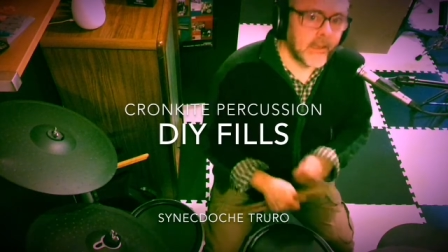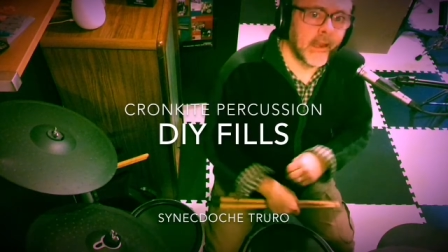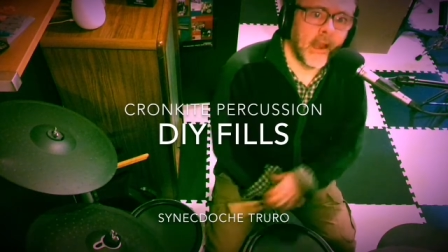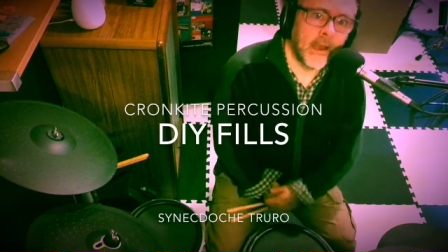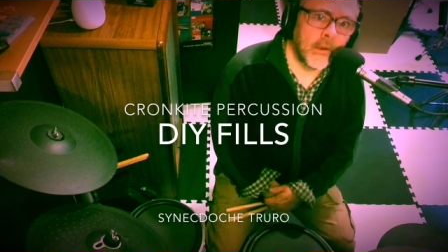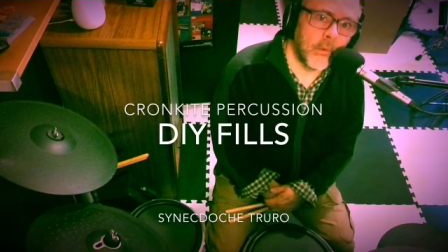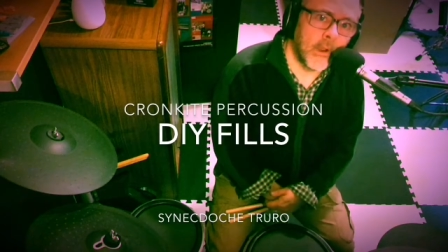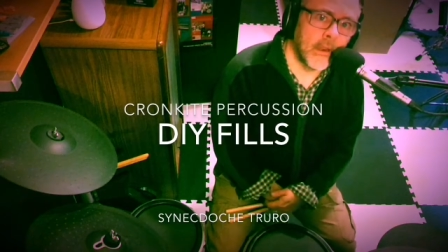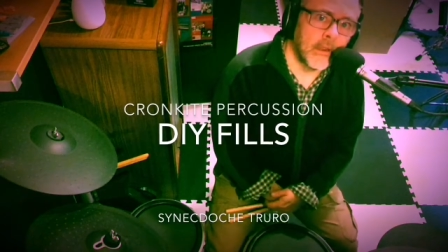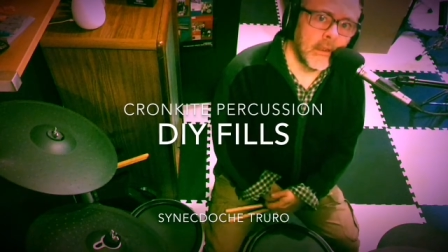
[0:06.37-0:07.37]
how do
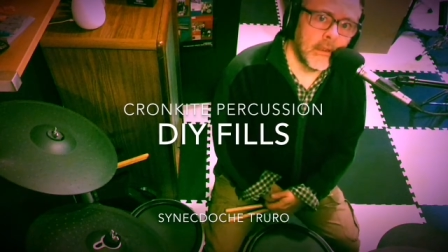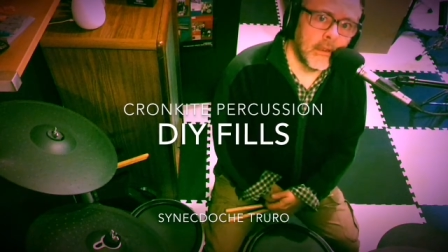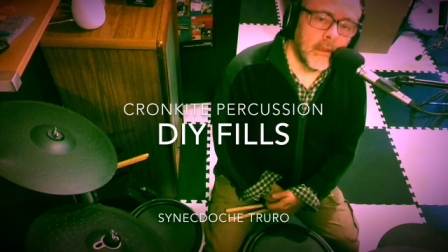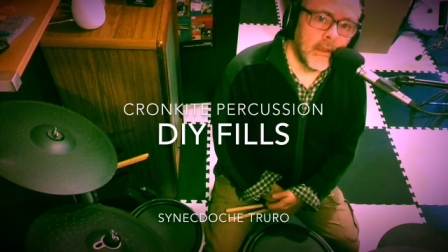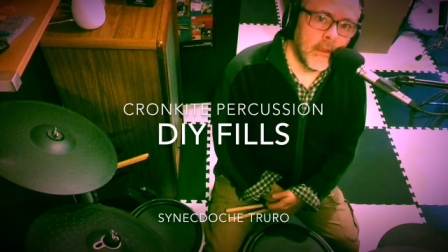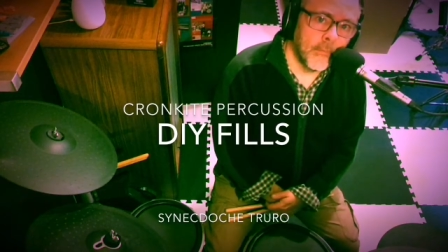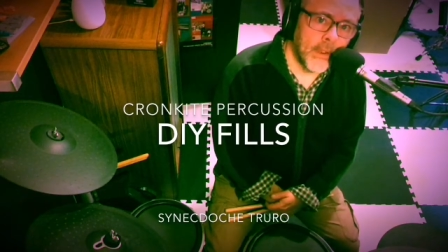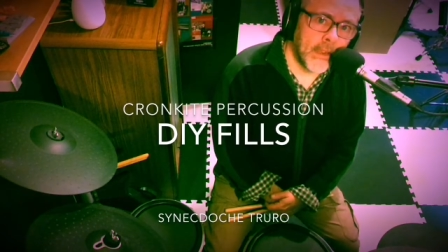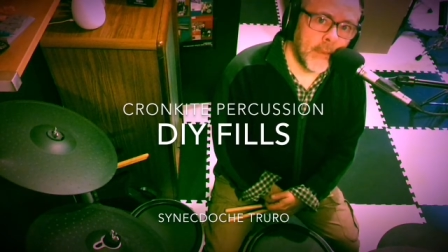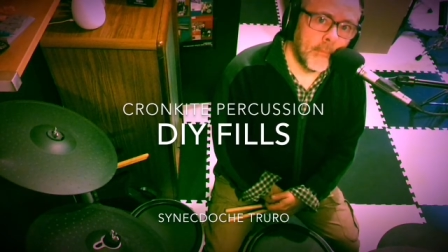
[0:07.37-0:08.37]
I
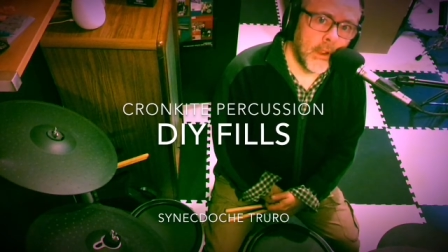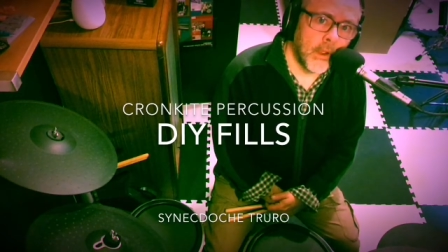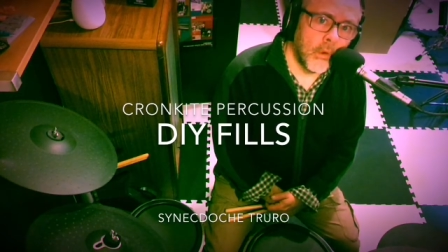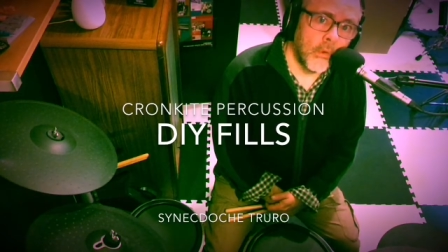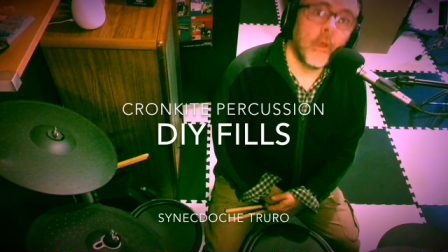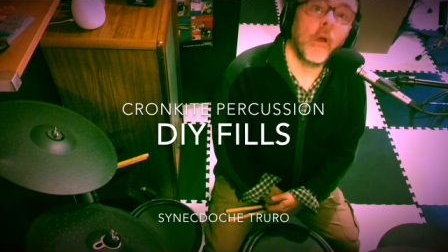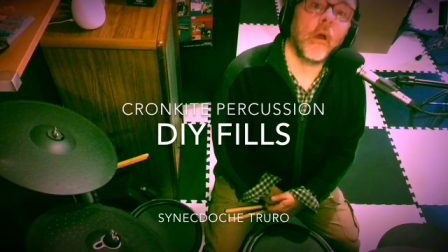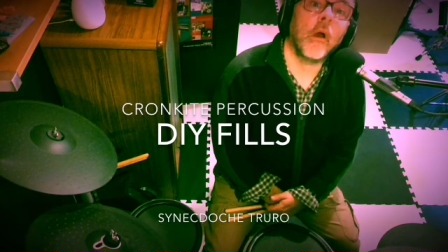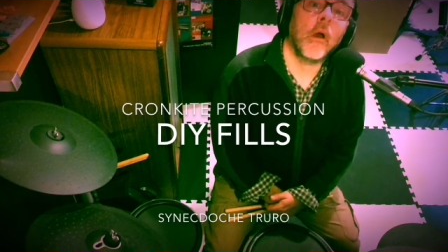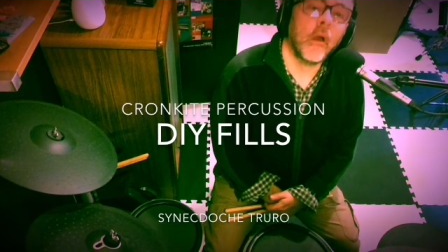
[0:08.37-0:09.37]
make up my own
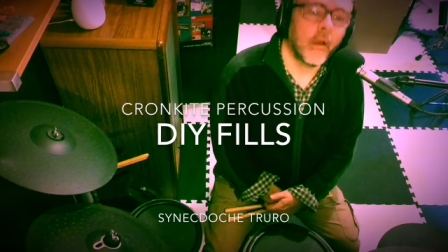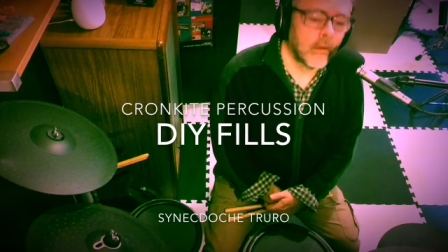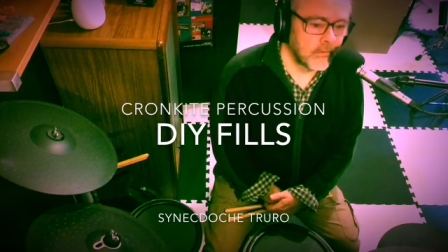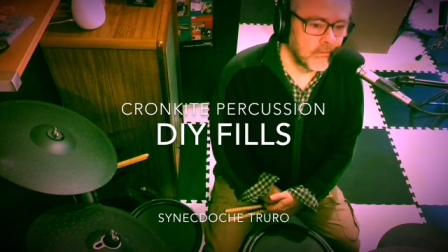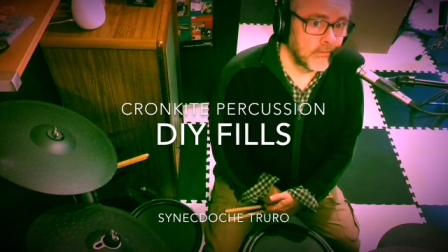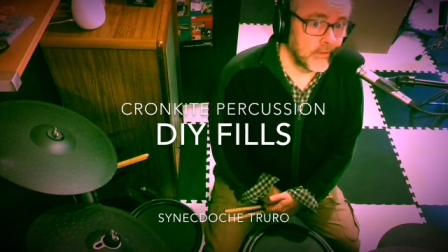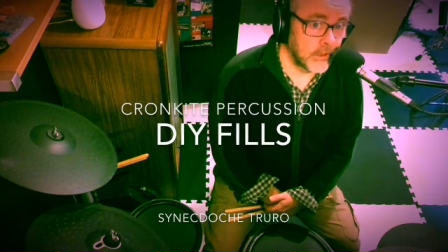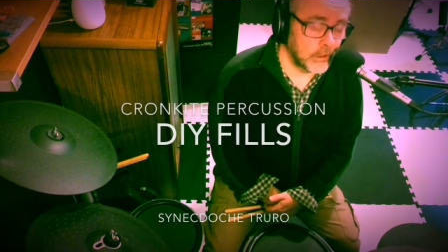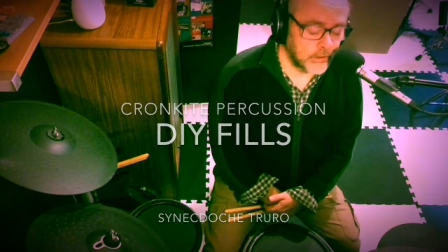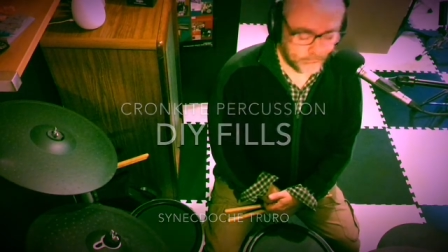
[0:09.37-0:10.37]

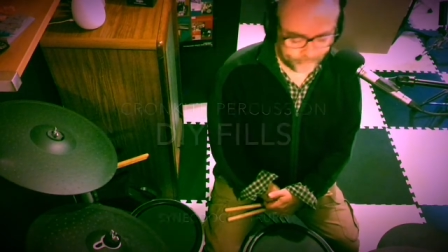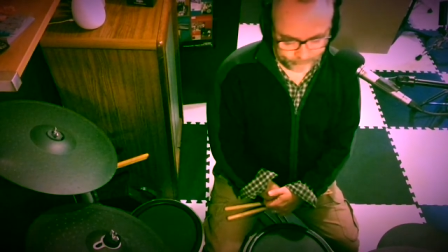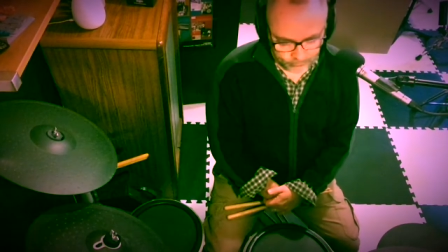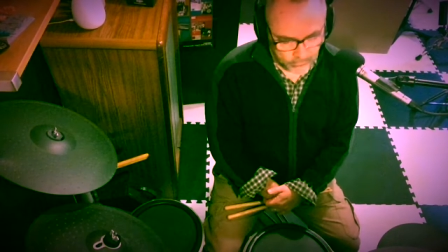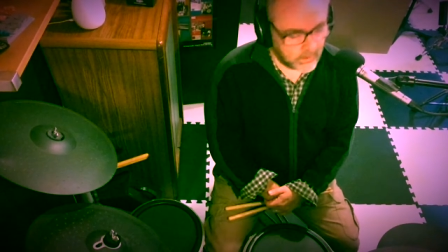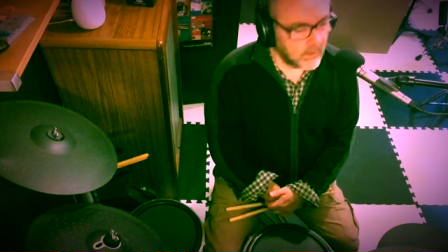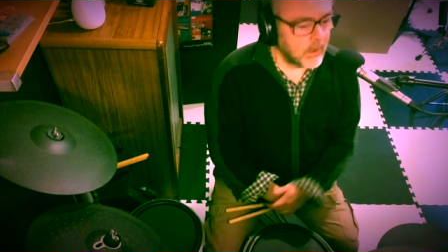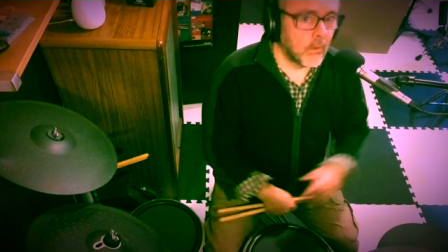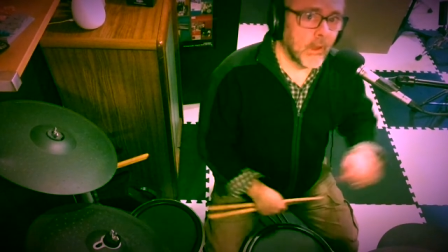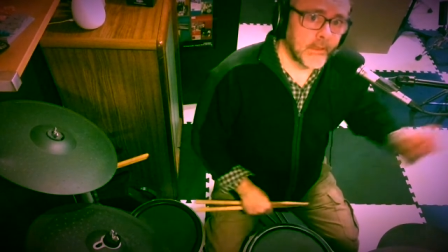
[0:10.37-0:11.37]
fills.
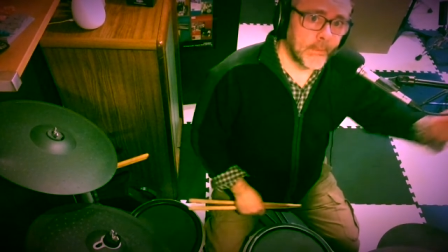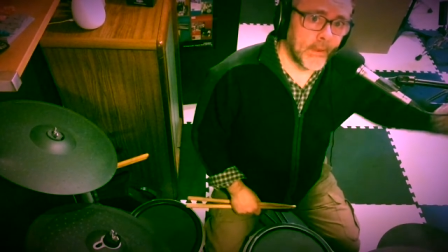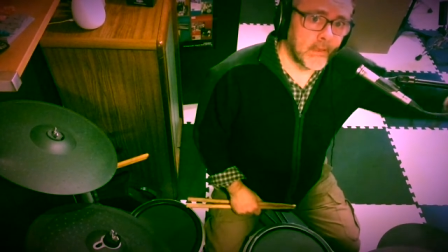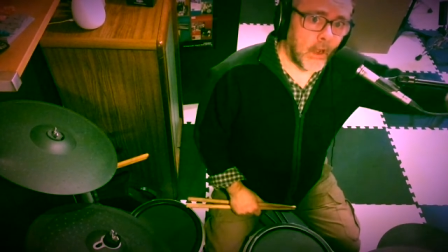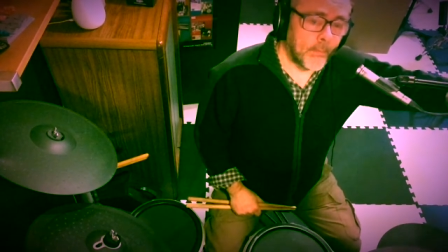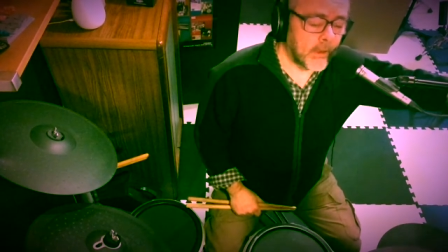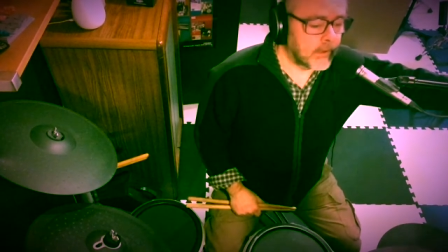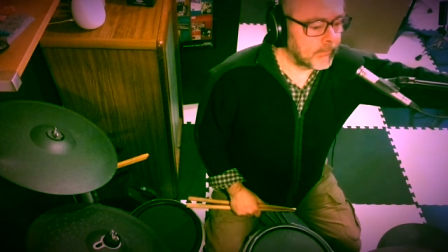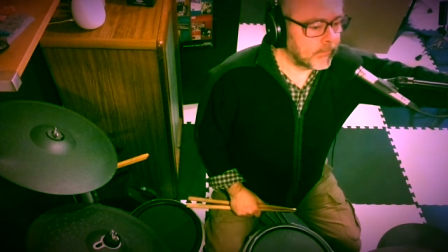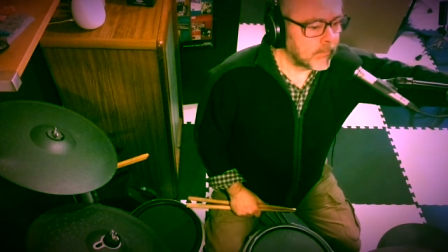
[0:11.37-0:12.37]
Well, it's a big topic.
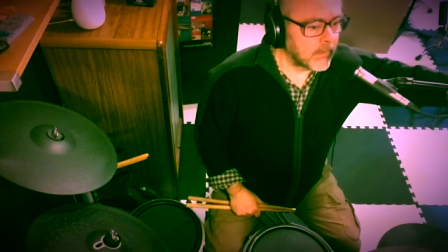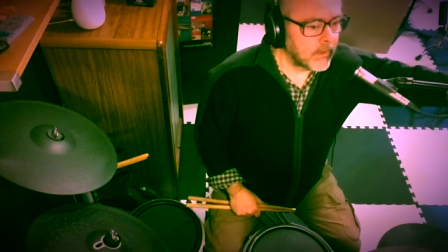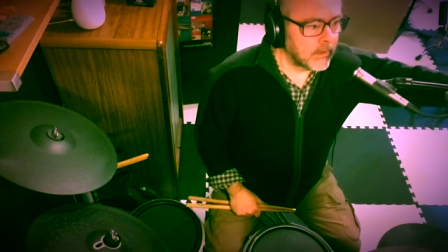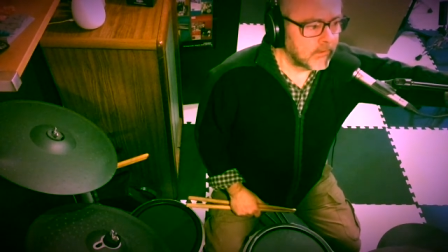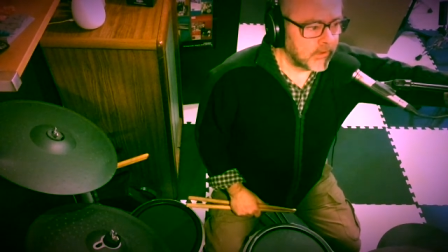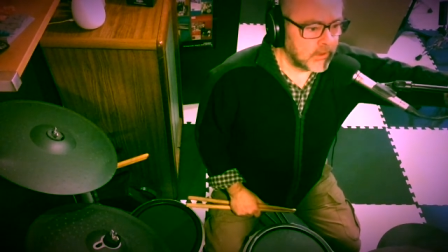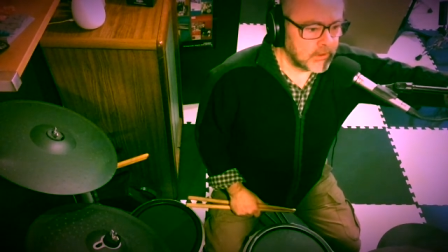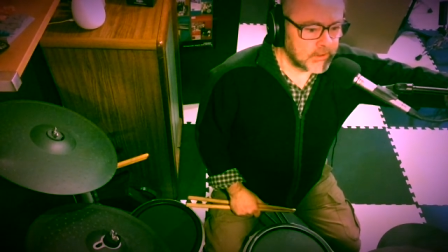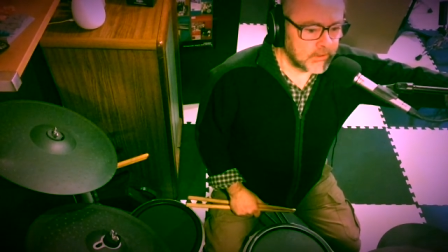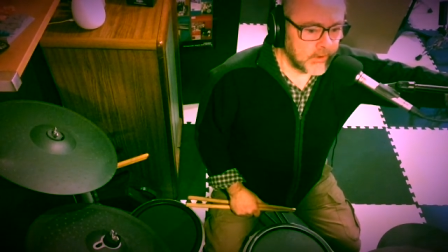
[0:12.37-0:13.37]

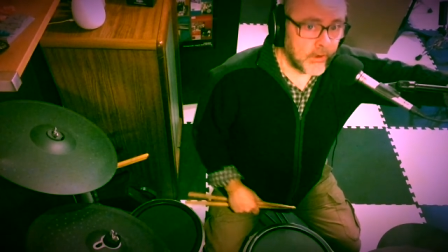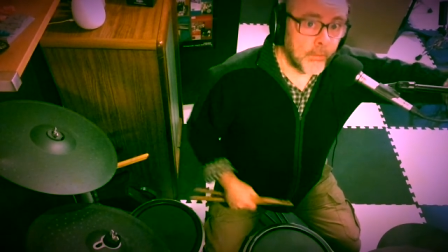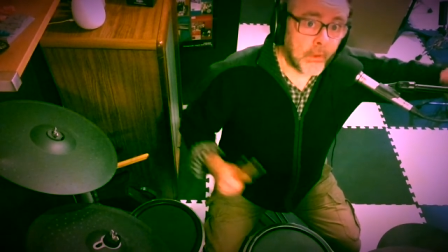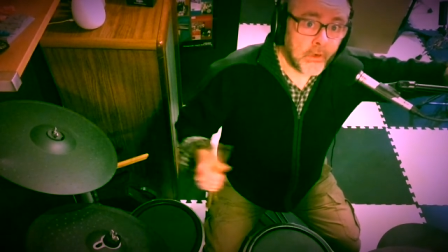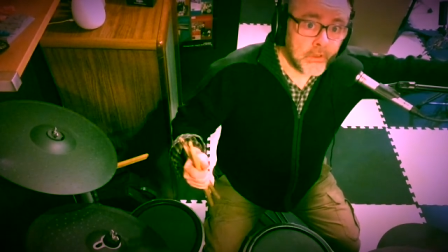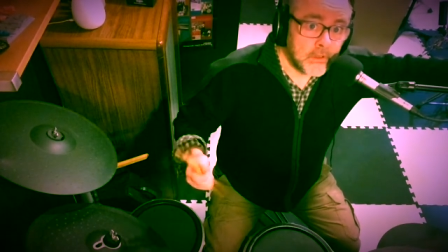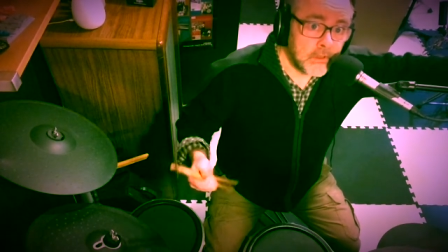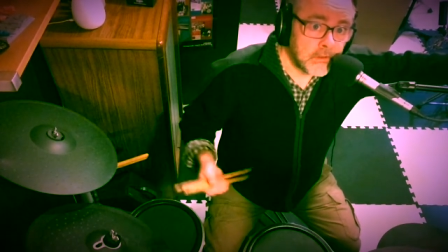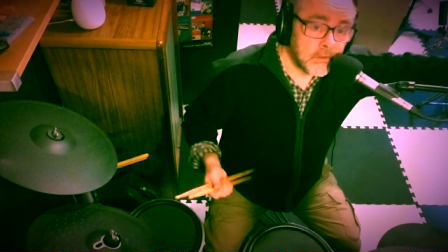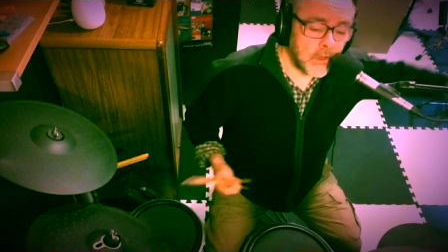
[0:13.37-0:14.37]
Fills are very
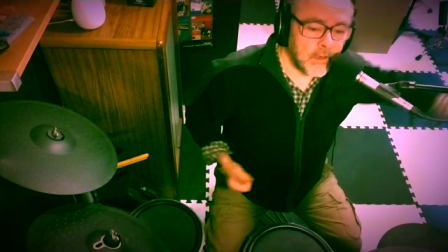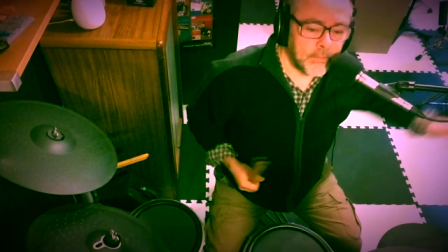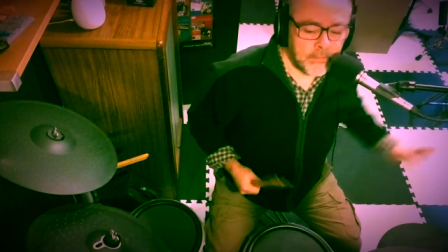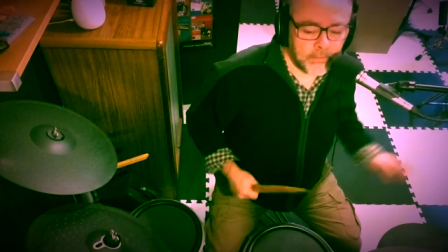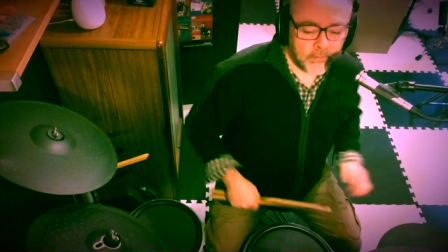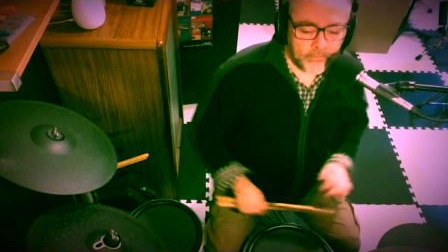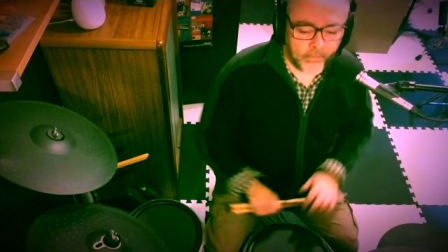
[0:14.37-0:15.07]
personal to a lot of people,